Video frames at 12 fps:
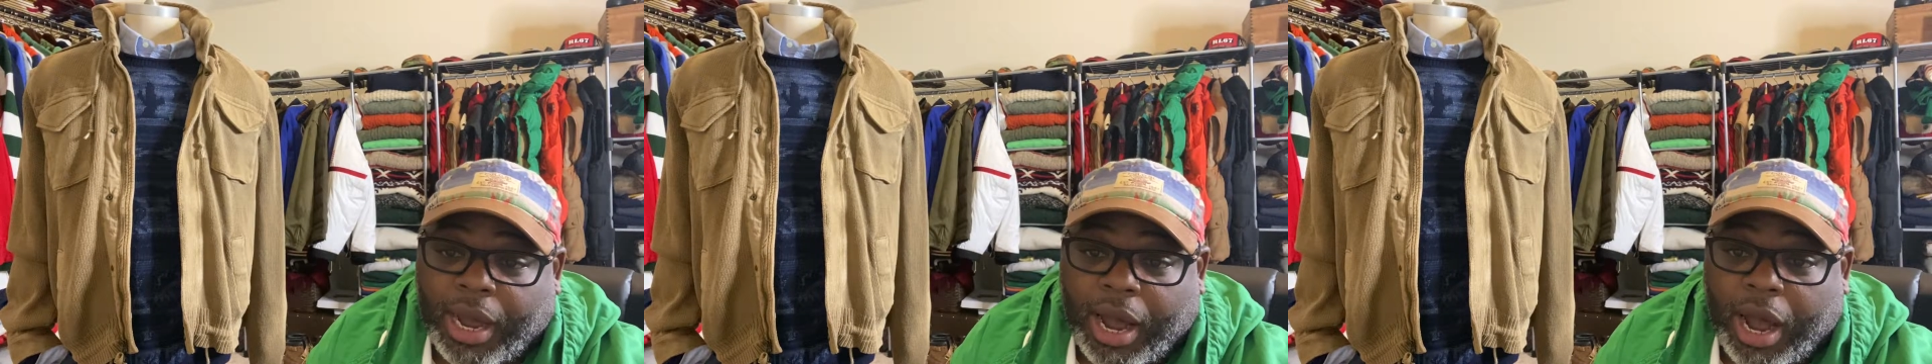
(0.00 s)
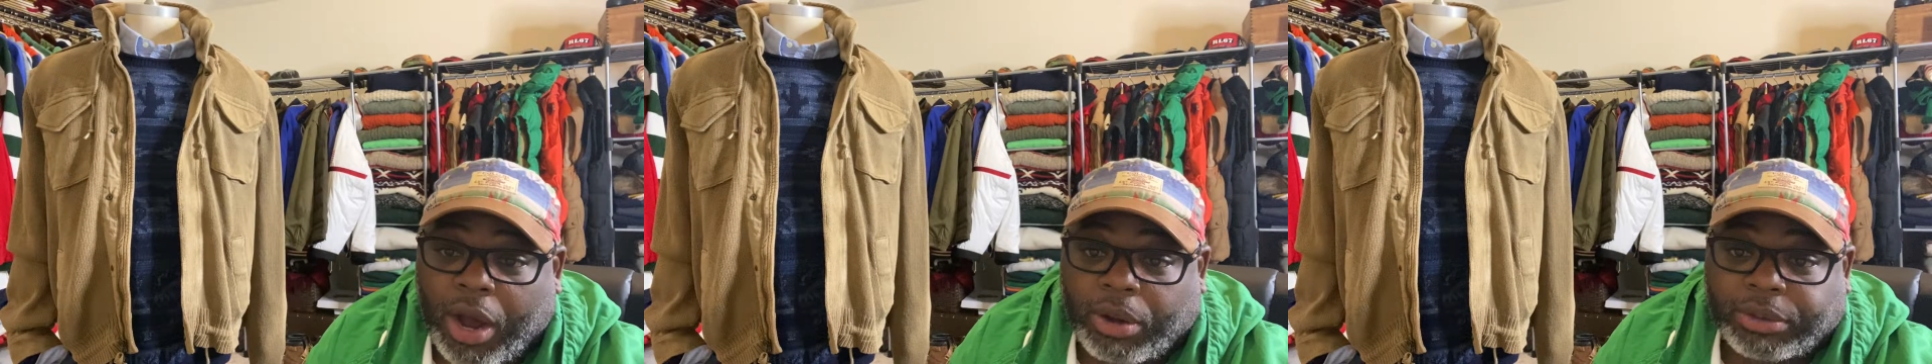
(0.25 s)

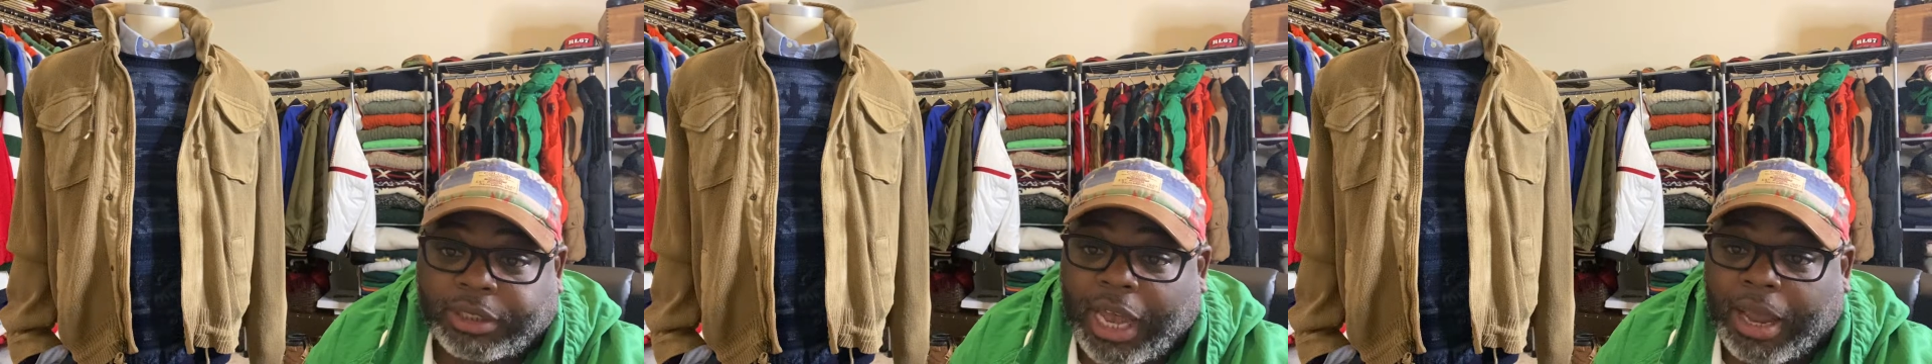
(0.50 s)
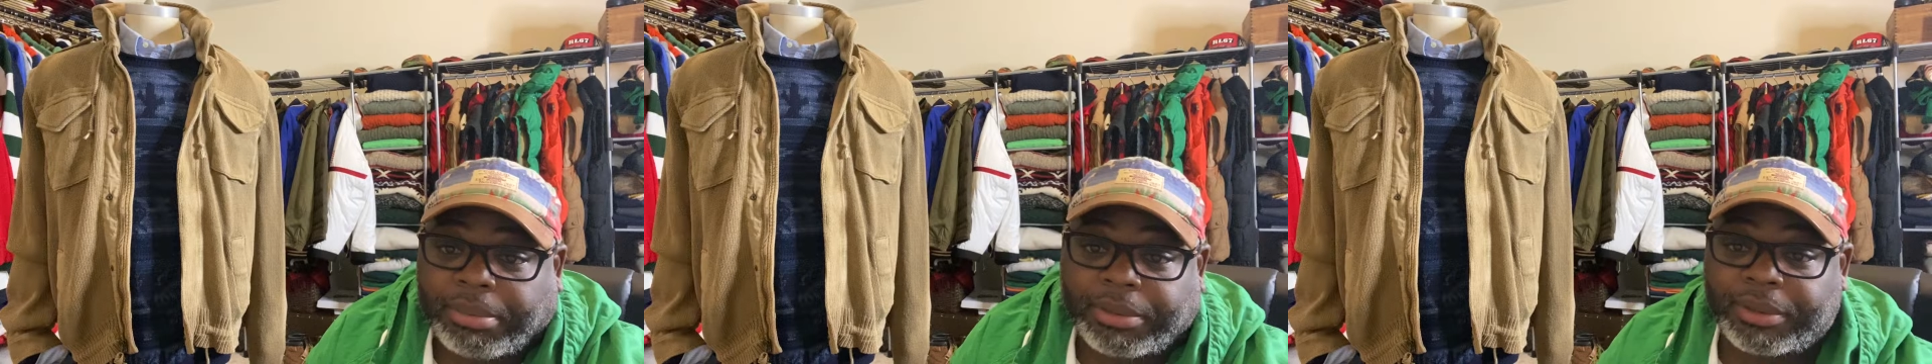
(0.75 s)
all
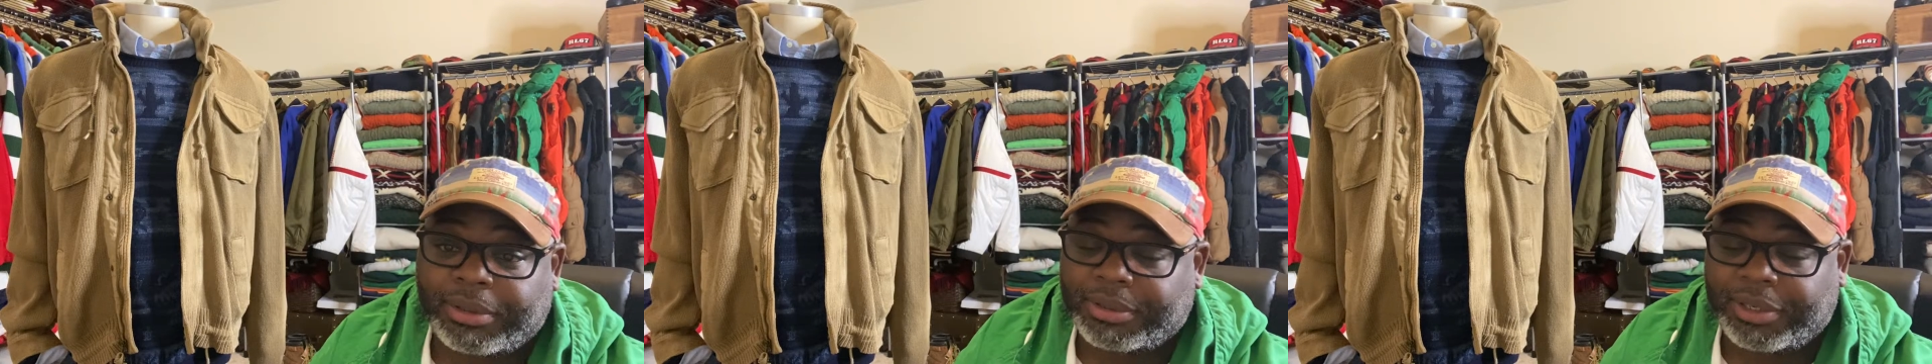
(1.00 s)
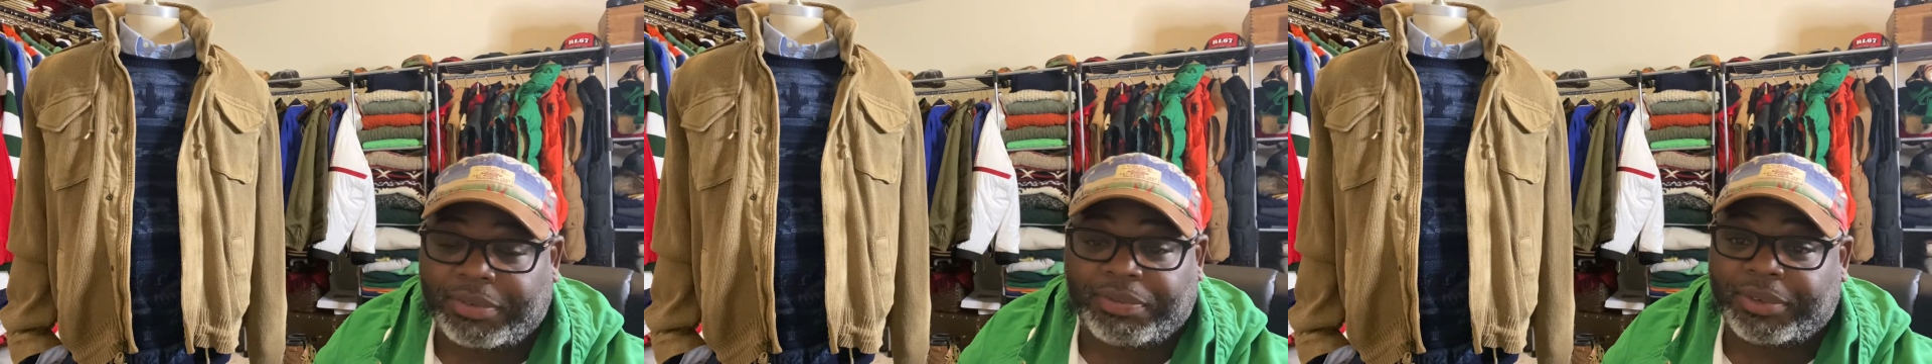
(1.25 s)
types of
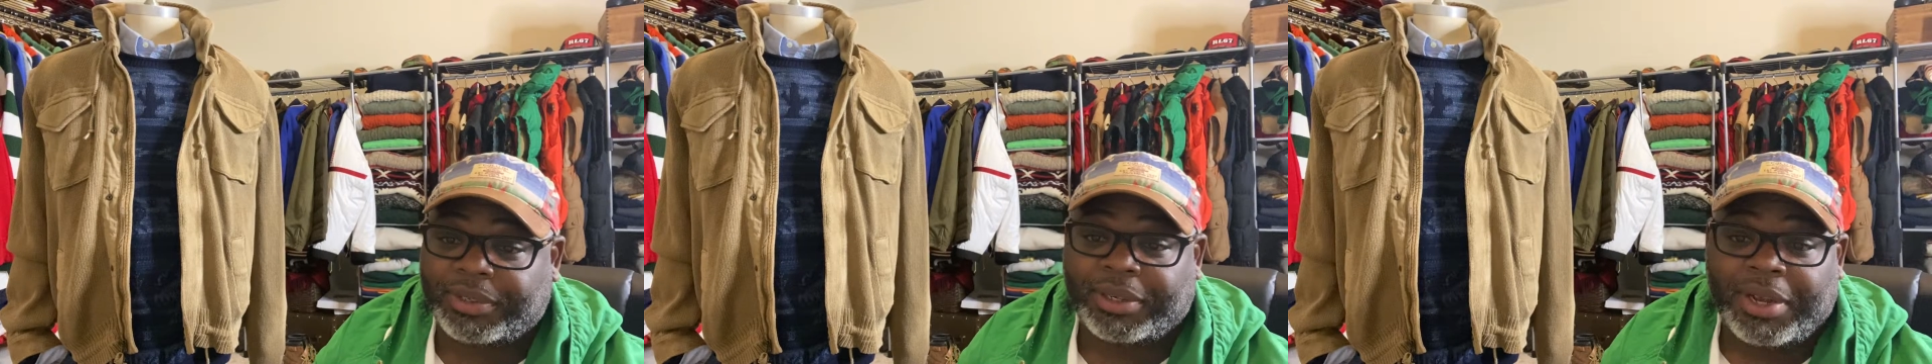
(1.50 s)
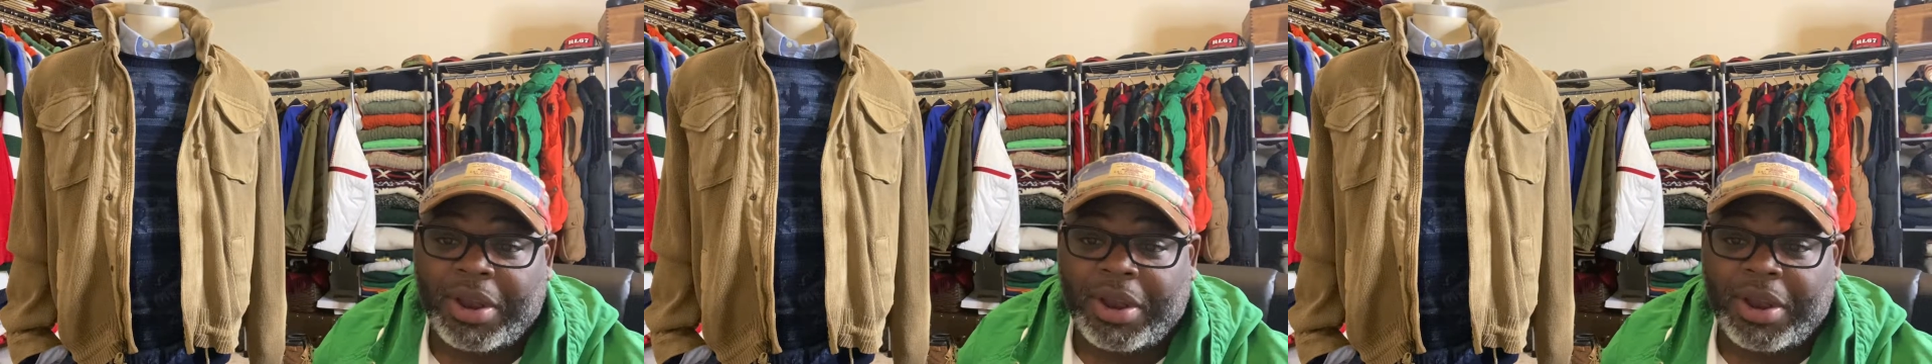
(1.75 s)
different